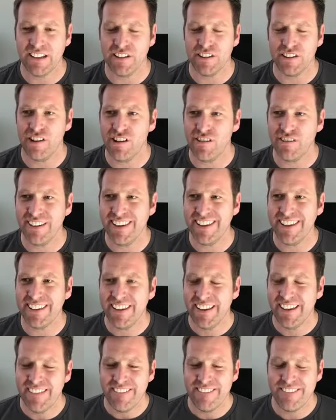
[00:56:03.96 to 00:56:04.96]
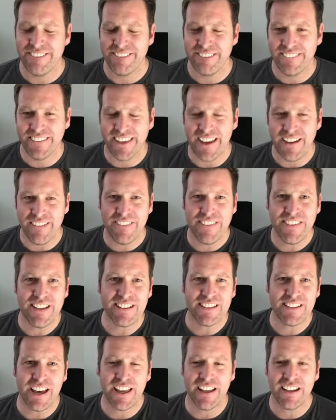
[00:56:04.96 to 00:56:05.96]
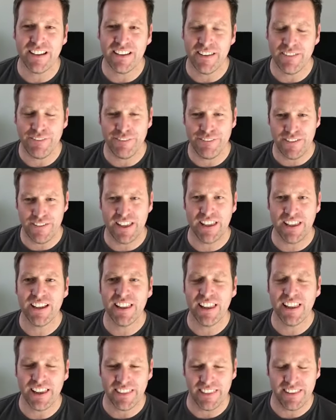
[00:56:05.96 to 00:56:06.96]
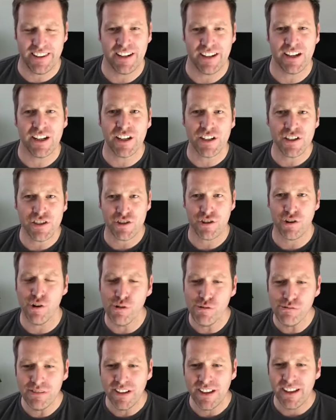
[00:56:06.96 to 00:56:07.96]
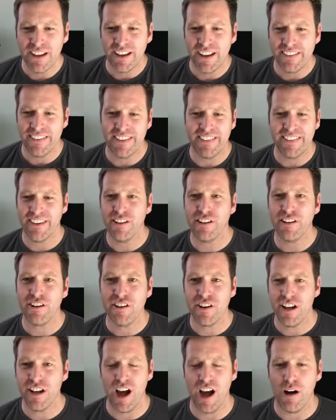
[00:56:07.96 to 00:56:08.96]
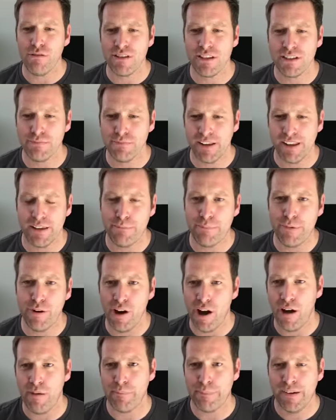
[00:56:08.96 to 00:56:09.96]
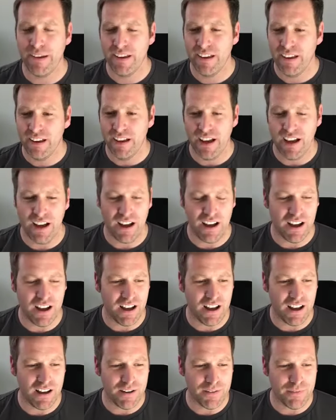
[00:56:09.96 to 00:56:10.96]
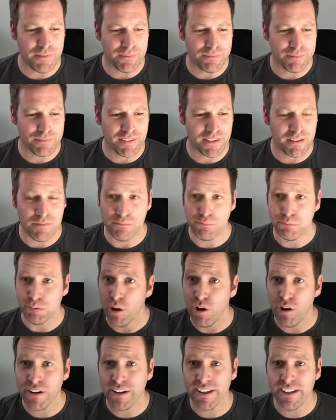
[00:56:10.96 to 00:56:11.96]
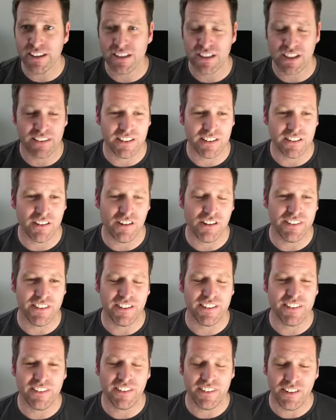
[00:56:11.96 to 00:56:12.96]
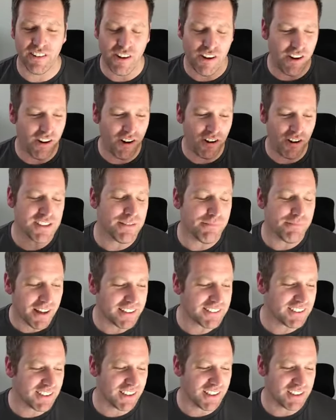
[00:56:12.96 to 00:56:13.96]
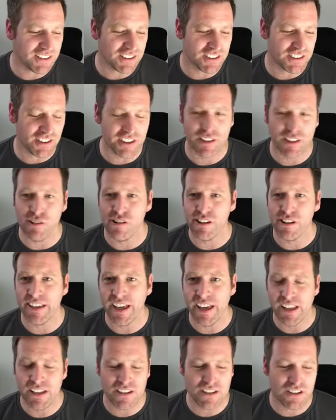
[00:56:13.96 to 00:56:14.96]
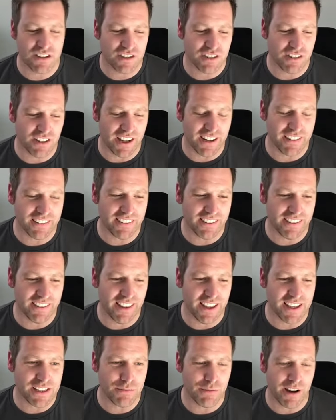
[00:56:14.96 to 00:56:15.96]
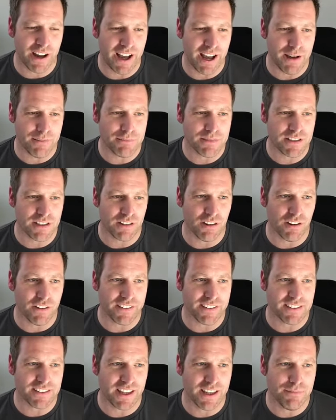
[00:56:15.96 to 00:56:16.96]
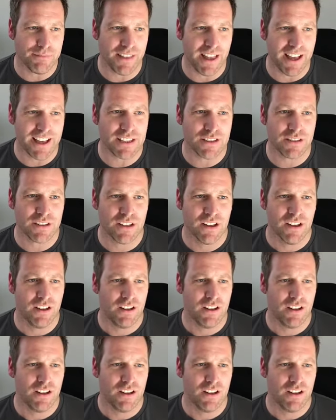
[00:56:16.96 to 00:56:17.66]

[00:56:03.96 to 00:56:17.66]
you're not really giving the tenant the feeling like they're in control, then yeah. they're going to ultimately put up a blockage and they're not, they're, they're automatically just going to go against you. And I think that's what happens a lot of the time. That's